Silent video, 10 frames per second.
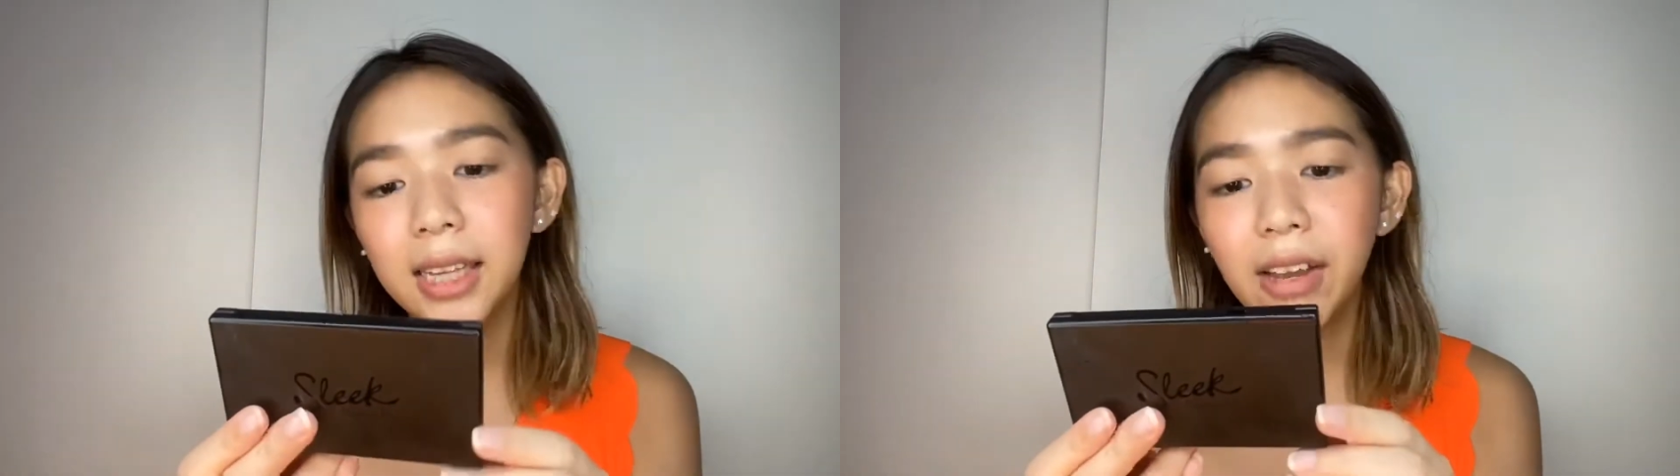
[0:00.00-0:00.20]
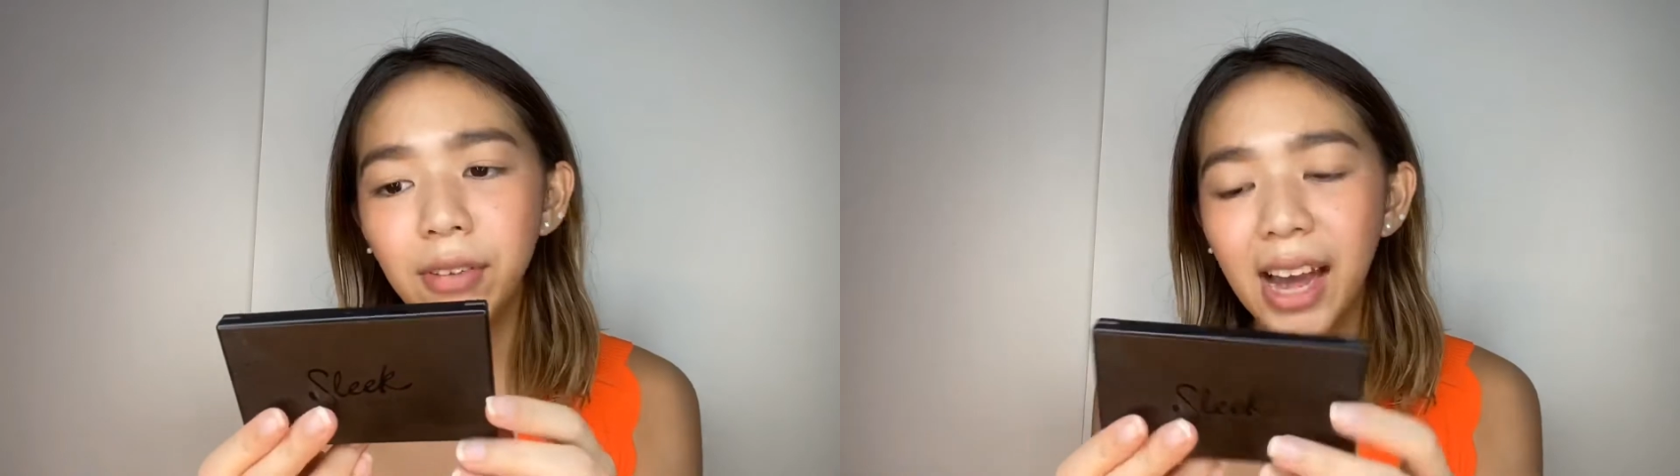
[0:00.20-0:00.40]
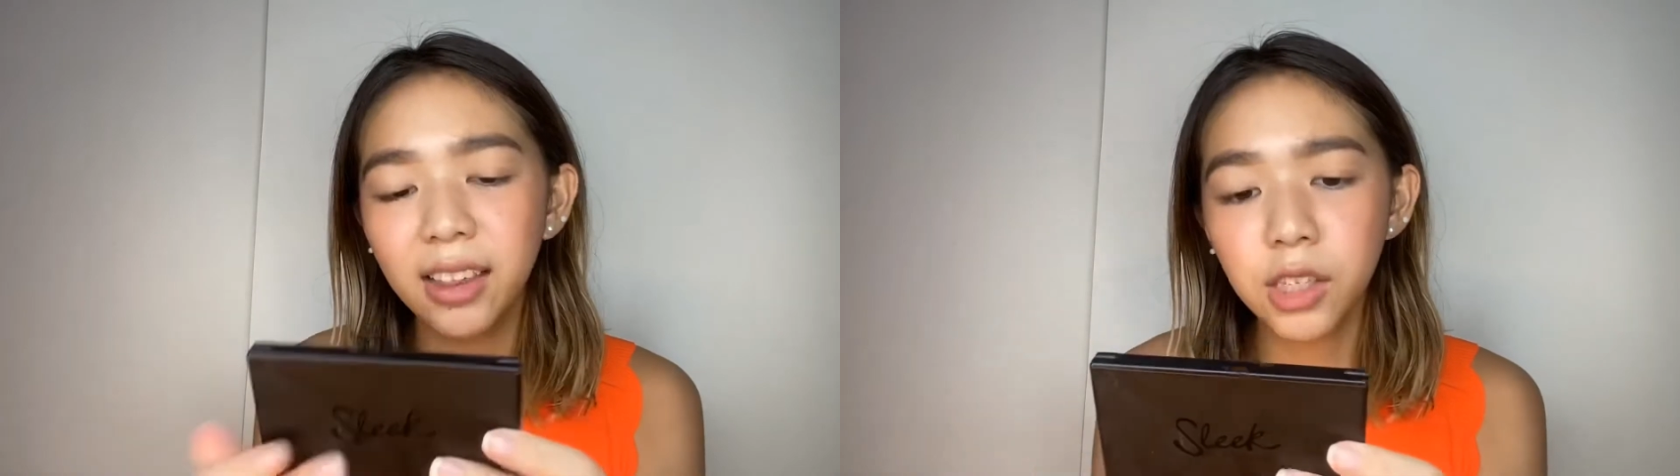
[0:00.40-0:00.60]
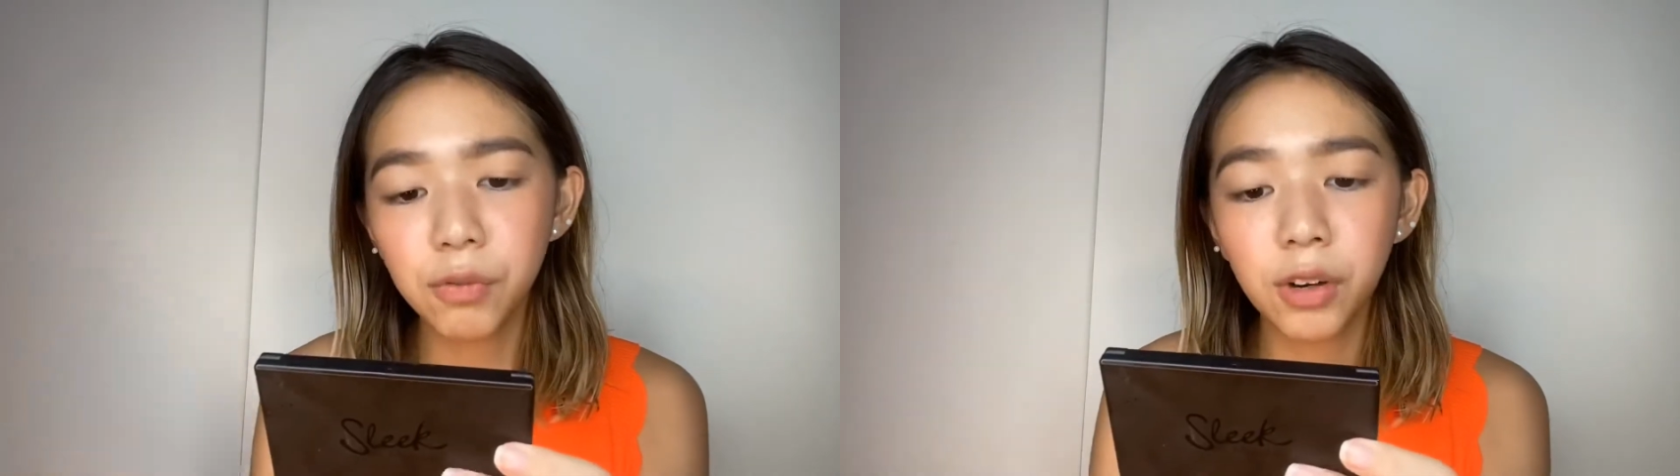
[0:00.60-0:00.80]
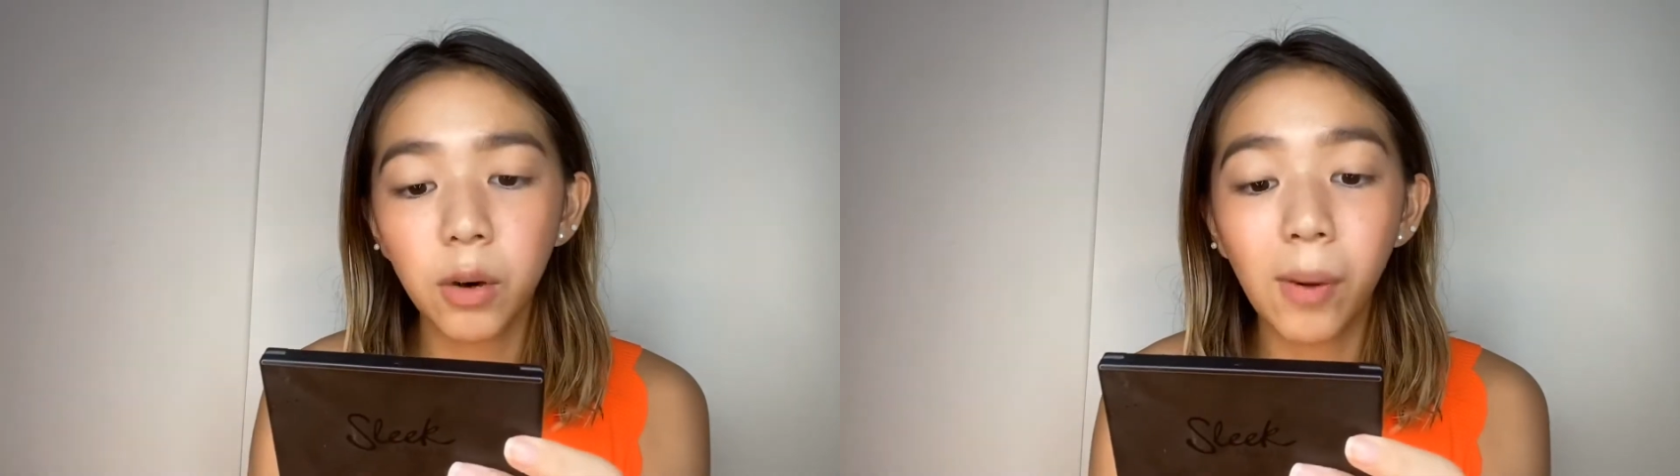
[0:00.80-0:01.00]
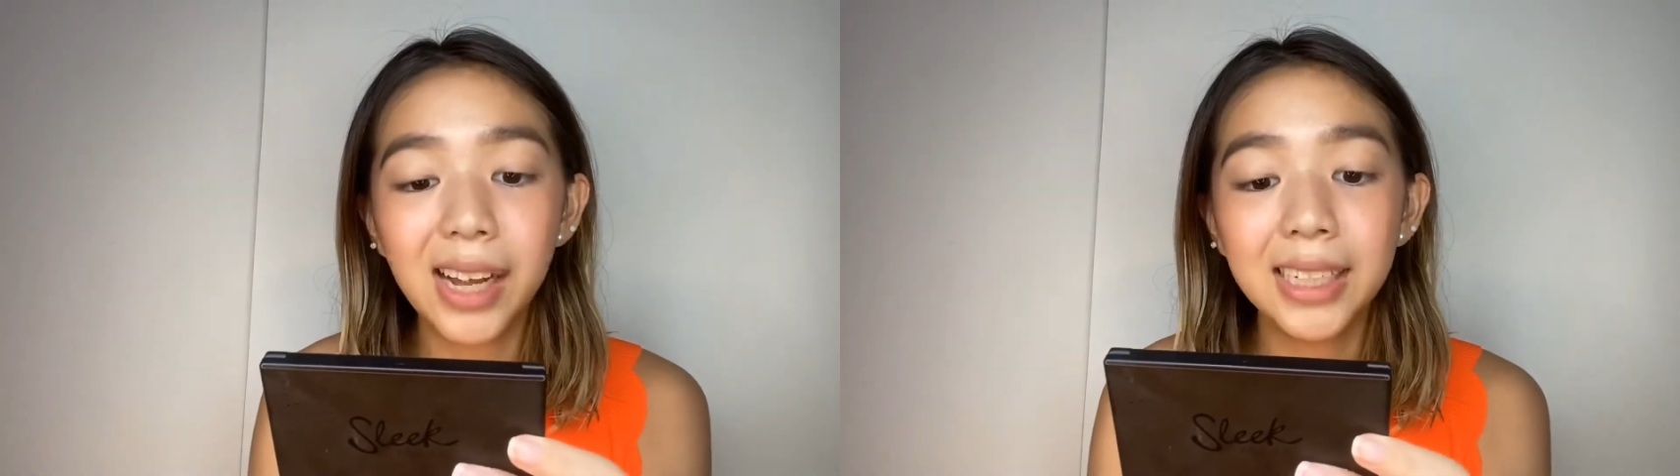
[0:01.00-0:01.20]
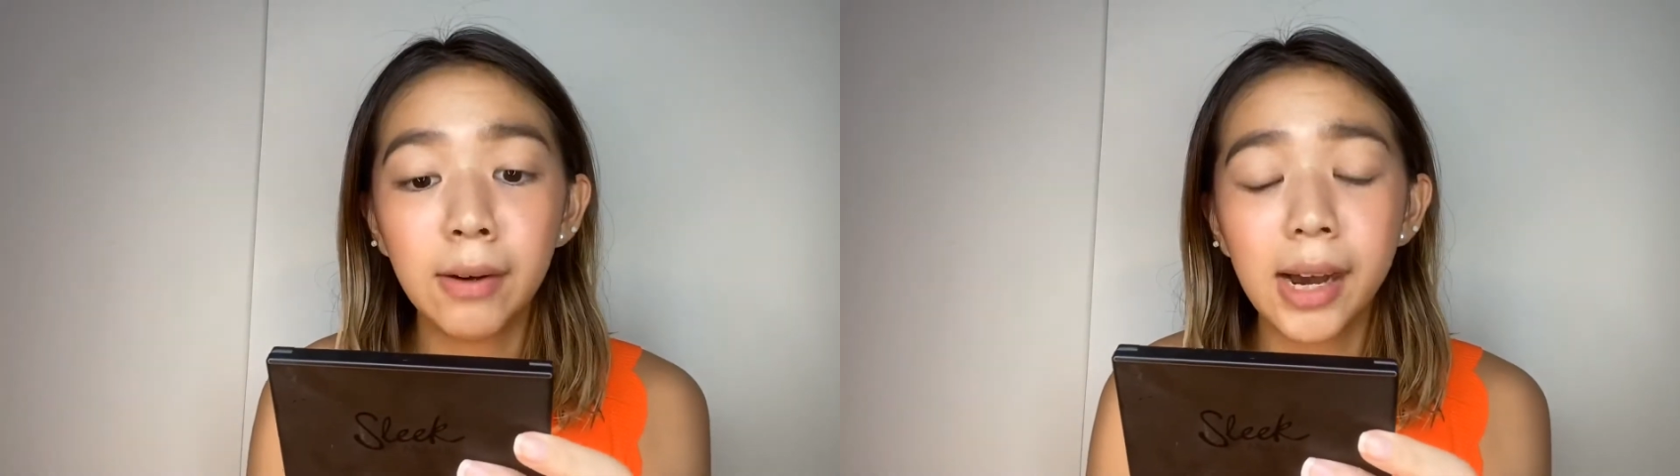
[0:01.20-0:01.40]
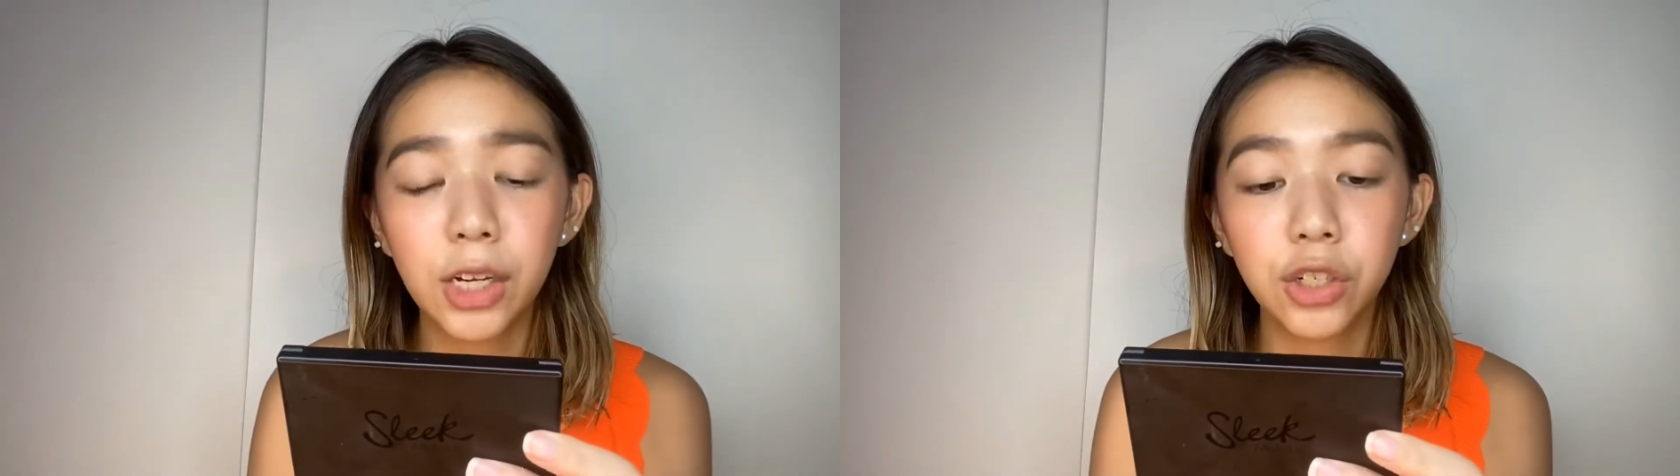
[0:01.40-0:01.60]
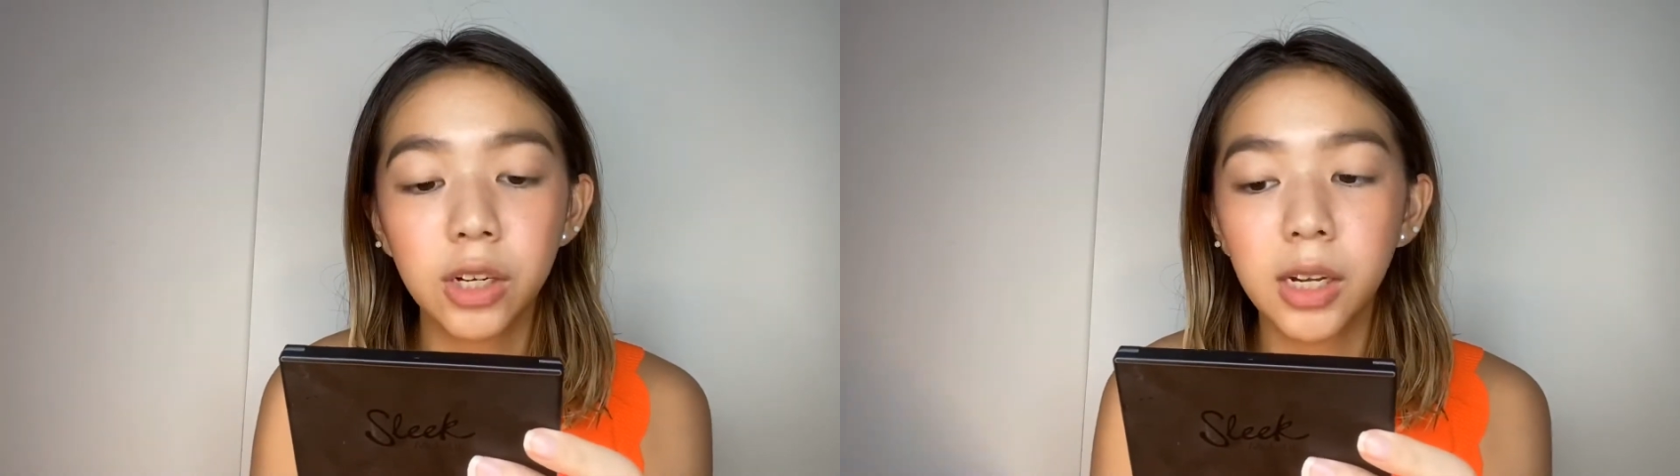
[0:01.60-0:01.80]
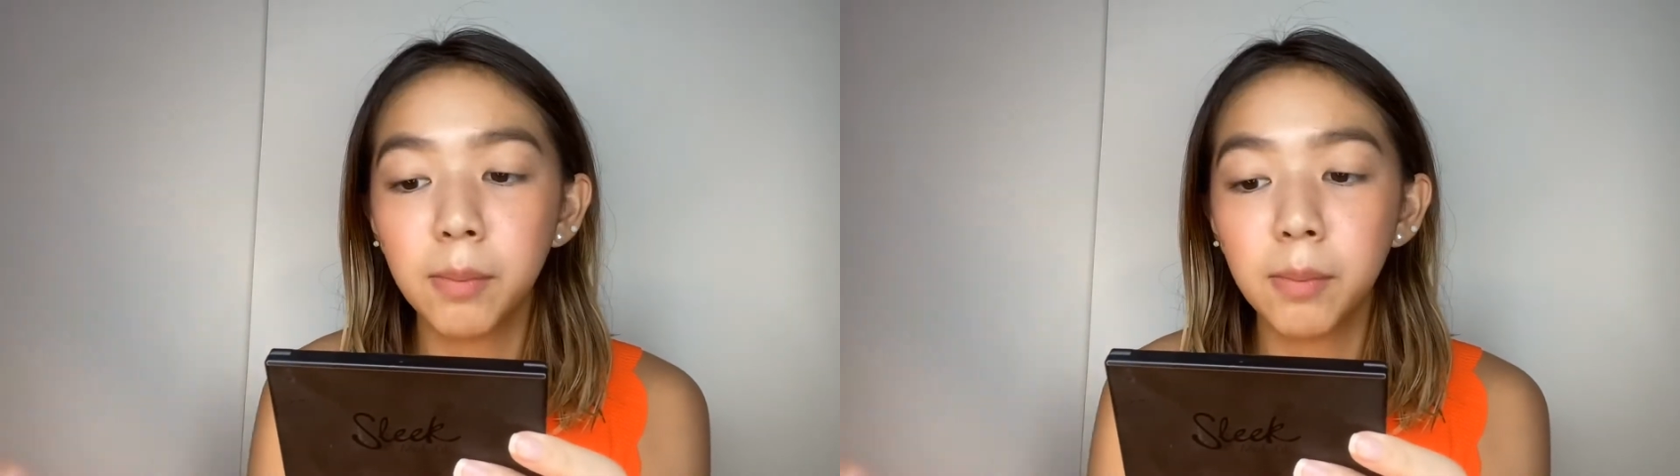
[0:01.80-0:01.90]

I've had this for a while now actually,